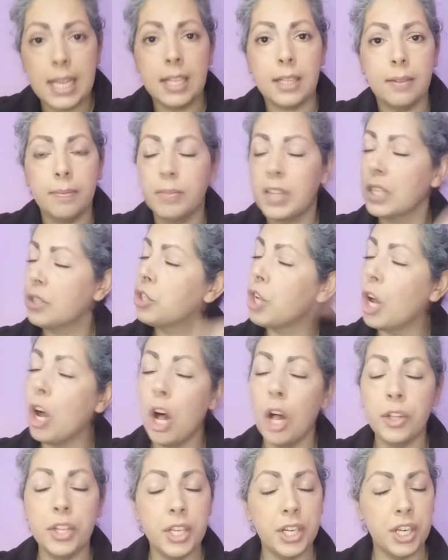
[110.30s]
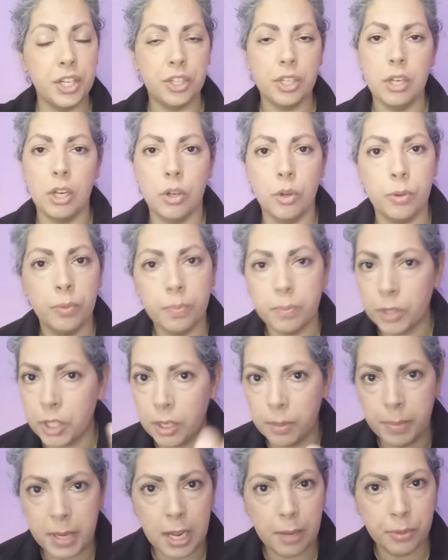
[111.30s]
it, that's all you need to know
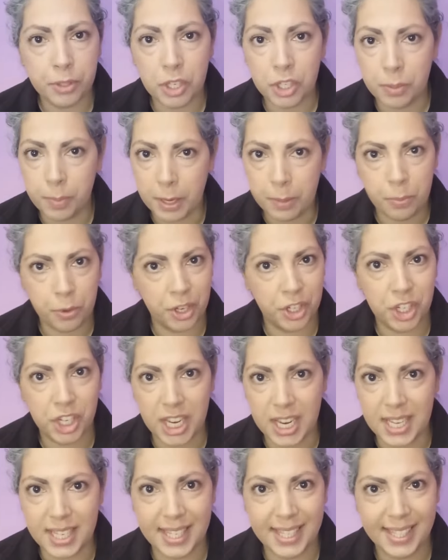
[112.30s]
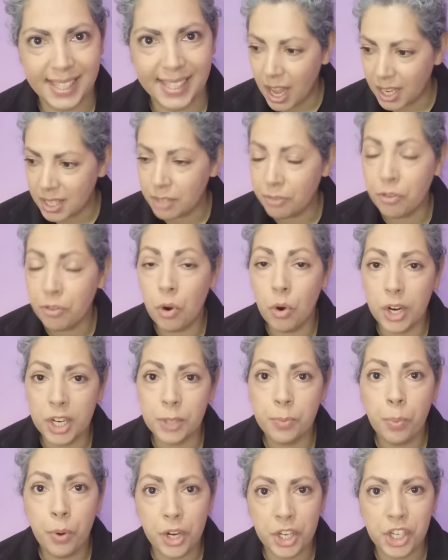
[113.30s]
to be able to speak Portuguese. As of course,
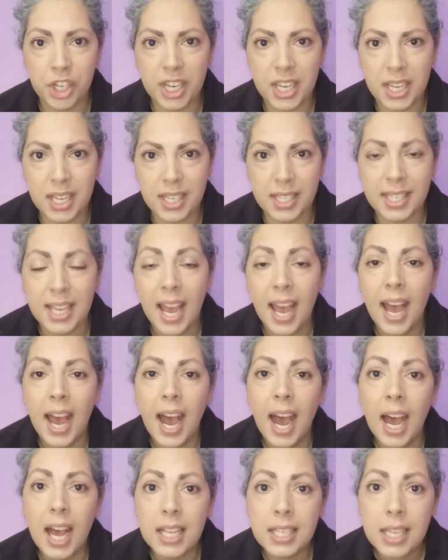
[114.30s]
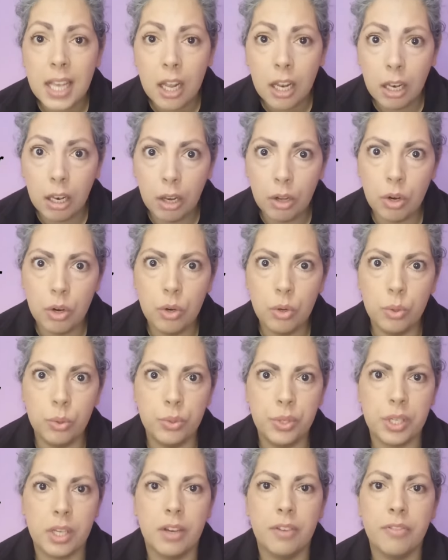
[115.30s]
Portuguese has
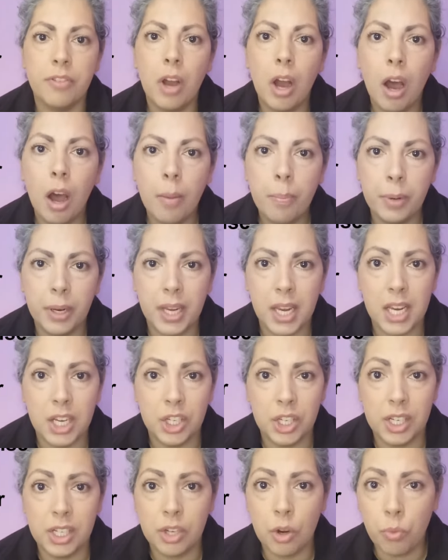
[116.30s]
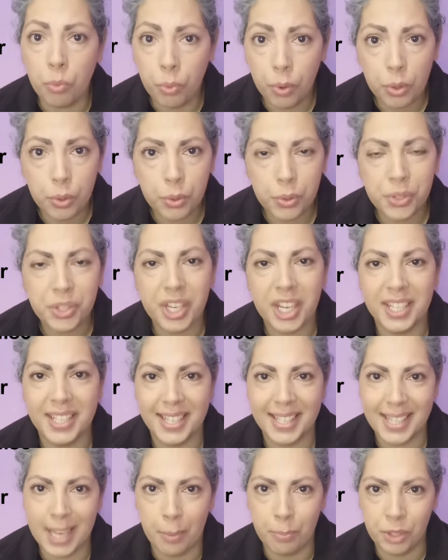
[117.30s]
loads of complicated rules and
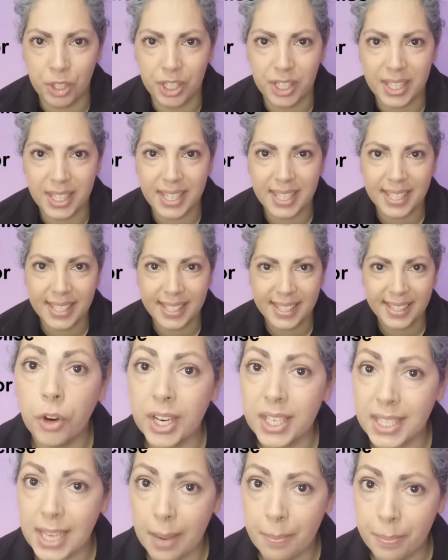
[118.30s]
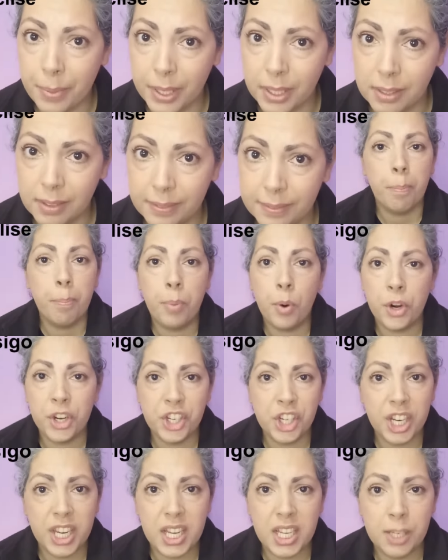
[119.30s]
exceptions. For example,
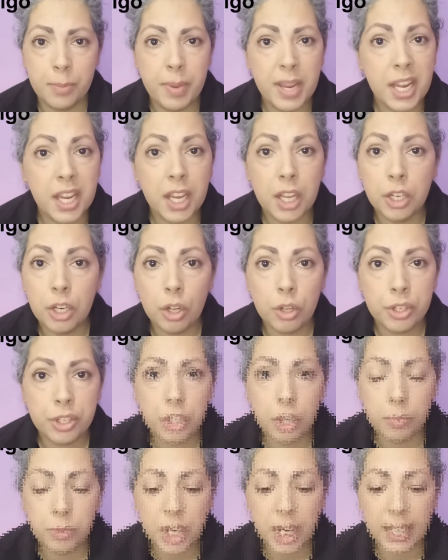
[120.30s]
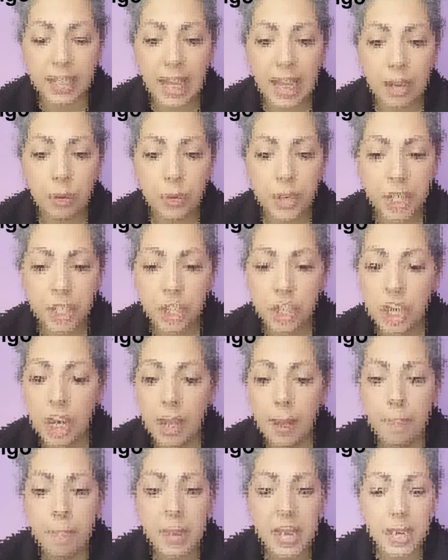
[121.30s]
Portuguese being a null subject language,
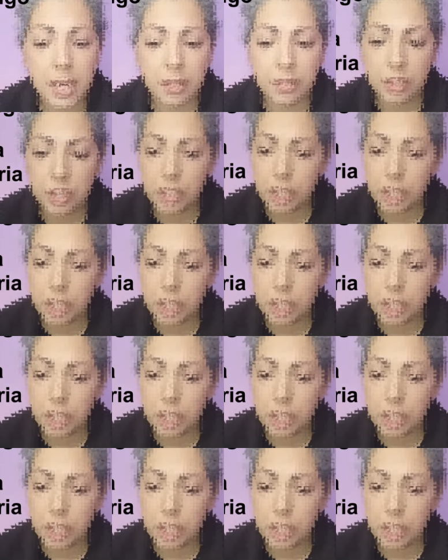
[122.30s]
meaning the